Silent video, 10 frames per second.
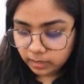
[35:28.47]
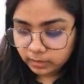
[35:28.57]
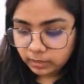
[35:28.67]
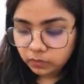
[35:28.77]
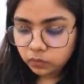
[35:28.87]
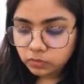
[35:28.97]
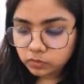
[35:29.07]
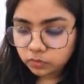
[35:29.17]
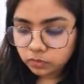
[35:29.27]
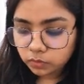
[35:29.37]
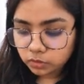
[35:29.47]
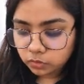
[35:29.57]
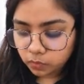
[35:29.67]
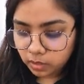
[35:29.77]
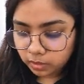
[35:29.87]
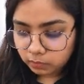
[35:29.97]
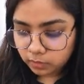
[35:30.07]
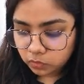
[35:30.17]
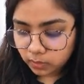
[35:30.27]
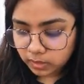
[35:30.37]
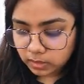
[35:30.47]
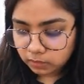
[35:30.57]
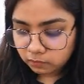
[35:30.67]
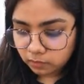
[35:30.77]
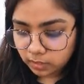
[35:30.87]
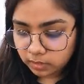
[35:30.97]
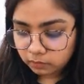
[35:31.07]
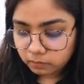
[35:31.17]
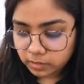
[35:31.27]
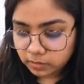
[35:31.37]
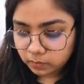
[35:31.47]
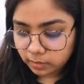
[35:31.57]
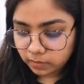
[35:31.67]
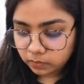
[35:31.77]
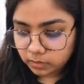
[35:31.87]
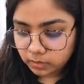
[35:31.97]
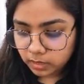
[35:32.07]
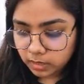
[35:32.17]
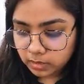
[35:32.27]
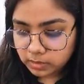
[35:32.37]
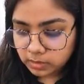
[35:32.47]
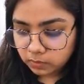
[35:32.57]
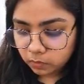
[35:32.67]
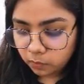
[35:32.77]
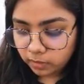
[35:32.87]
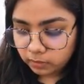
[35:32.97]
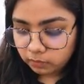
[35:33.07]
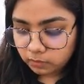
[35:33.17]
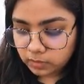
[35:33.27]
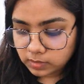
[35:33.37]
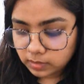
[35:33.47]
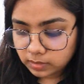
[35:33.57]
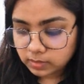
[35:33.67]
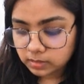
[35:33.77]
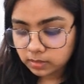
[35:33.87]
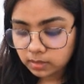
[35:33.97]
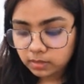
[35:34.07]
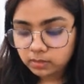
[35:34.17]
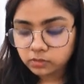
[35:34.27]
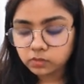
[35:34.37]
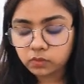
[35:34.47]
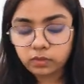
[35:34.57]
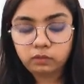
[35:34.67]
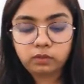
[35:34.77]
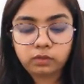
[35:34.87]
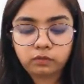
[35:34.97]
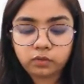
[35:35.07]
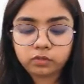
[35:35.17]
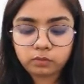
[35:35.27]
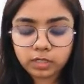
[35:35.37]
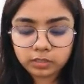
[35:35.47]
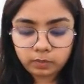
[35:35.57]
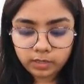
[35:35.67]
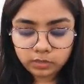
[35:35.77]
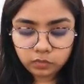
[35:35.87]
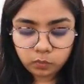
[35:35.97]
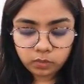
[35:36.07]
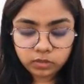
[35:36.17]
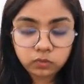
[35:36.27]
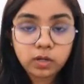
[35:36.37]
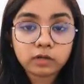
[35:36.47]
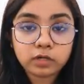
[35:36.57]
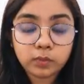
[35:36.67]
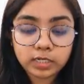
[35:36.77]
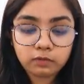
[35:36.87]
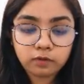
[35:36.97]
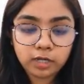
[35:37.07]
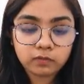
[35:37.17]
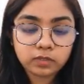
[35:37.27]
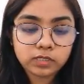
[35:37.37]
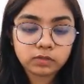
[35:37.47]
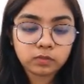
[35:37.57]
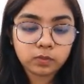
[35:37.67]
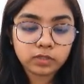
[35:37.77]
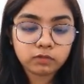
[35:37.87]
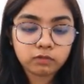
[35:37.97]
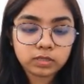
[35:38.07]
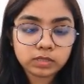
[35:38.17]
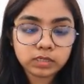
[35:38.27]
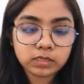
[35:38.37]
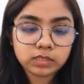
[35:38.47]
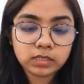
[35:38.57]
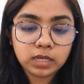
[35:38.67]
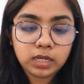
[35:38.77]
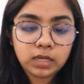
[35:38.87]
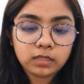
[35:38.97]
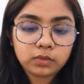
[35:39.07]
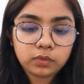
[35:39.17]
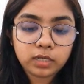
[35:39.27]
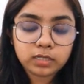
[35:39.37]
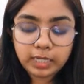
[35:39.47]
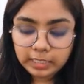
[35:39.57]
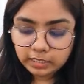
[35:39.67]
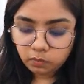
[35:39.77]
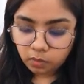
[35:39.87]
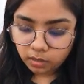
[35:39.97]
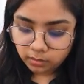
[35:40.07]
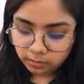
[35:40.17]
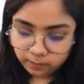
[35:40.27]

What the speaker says: equals to your 225 multiplied with 0.36. So if you're going to multiply 225 with 0.36, you get 81.